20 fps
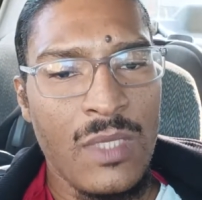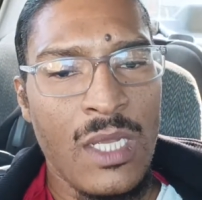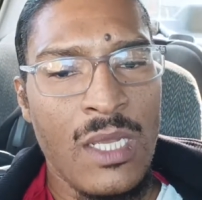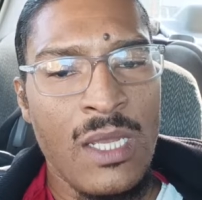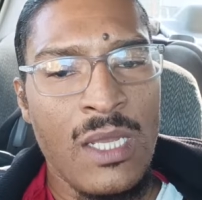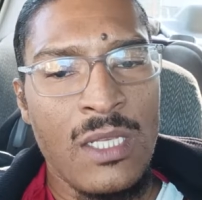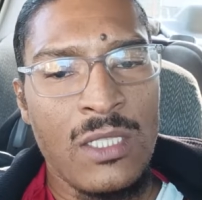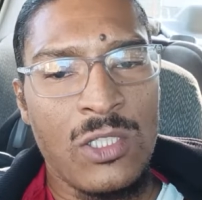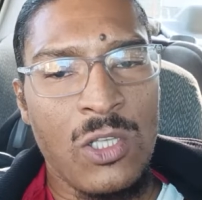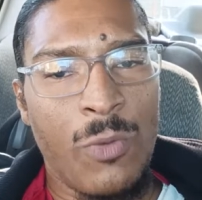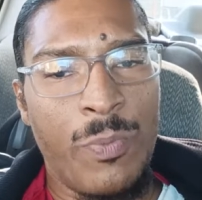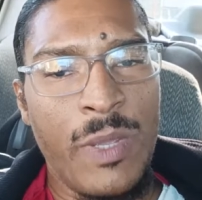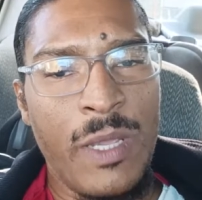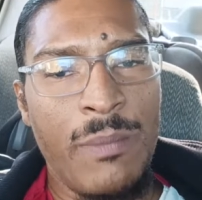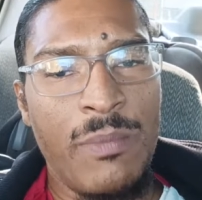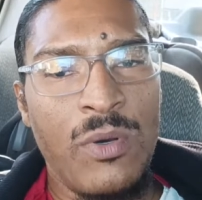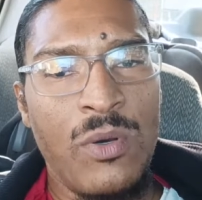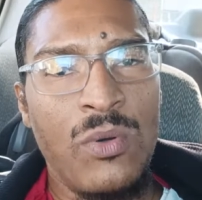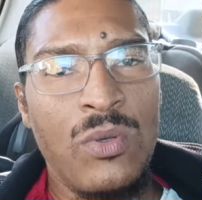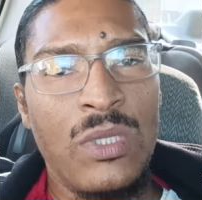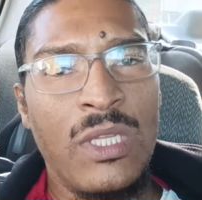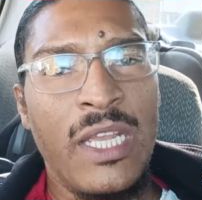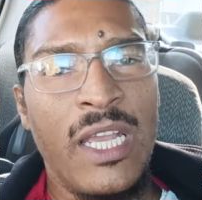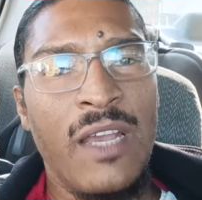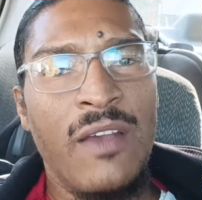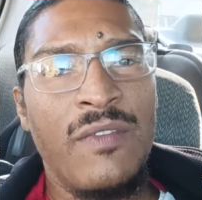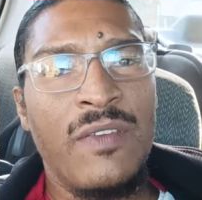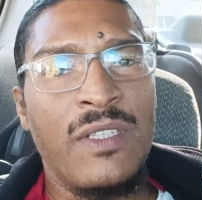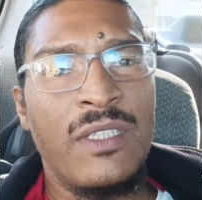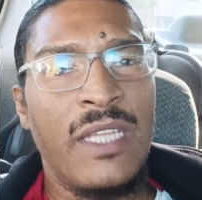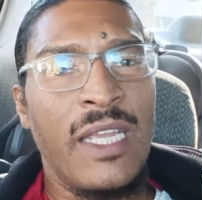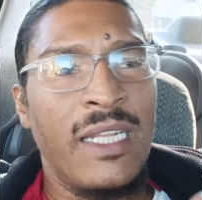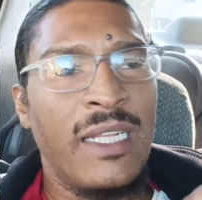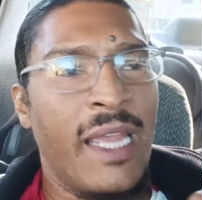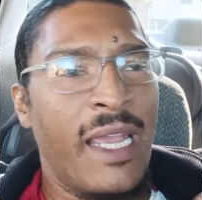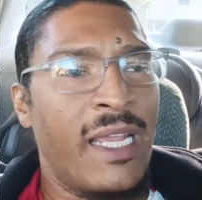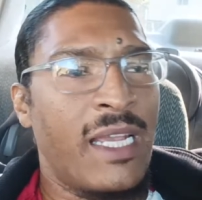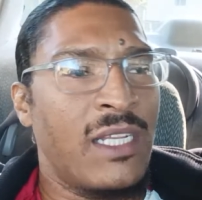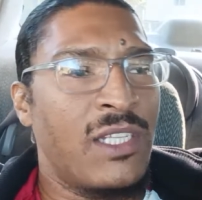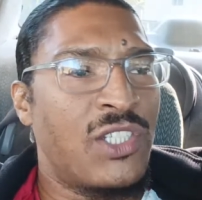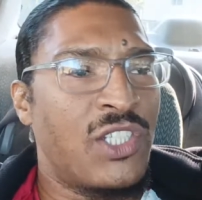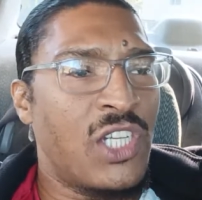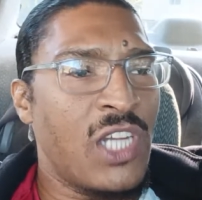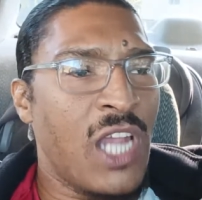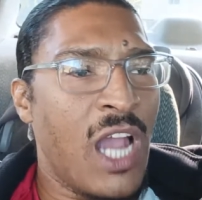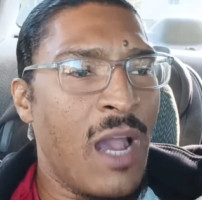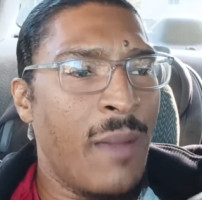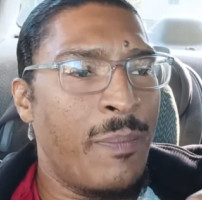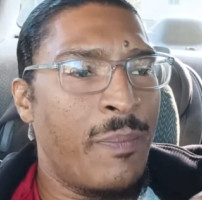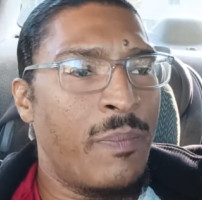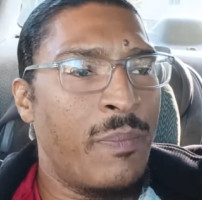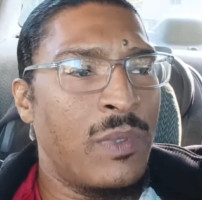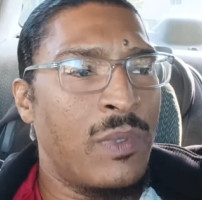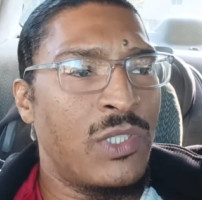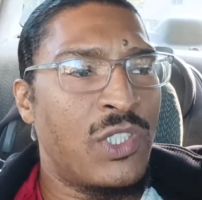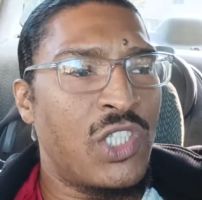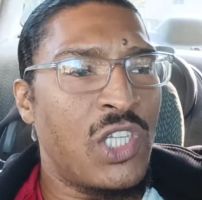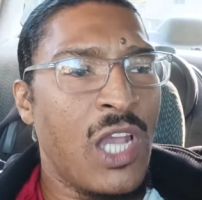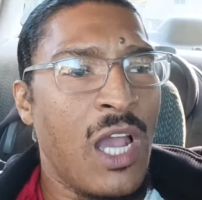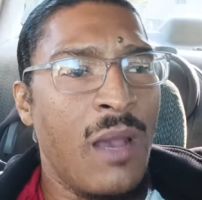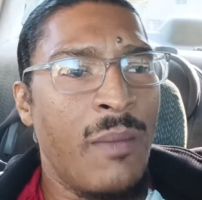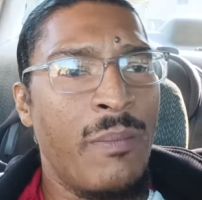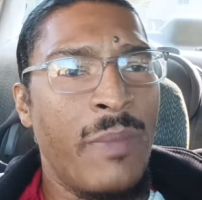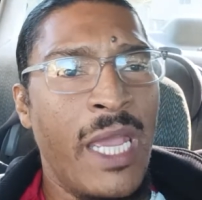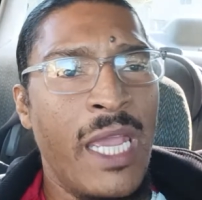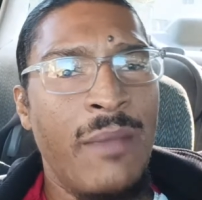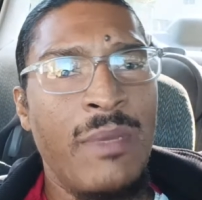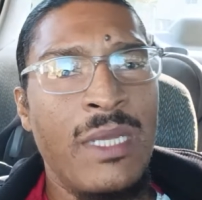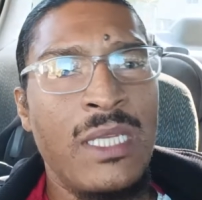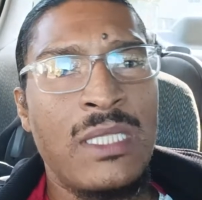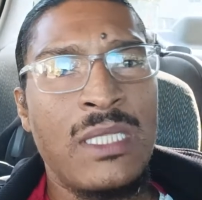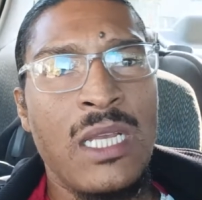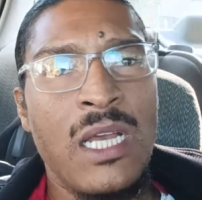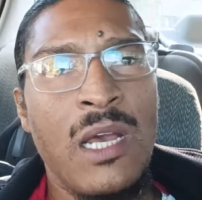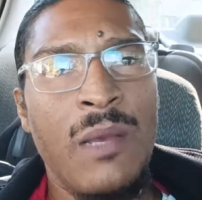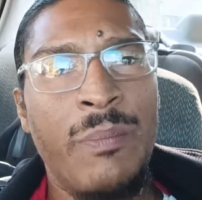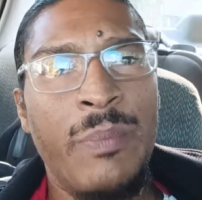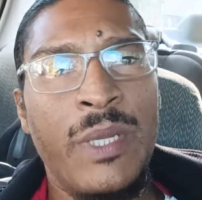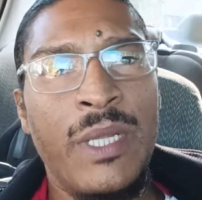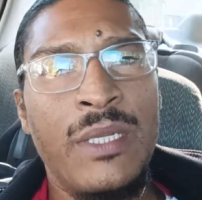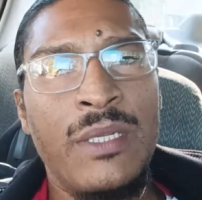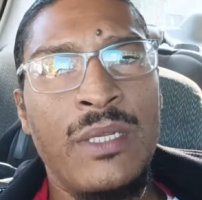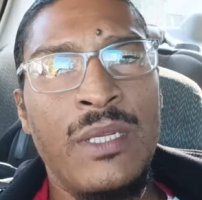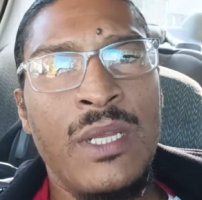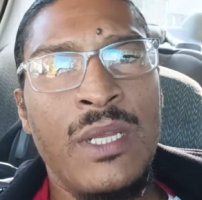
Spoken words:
So people who live and think they can chop babies up and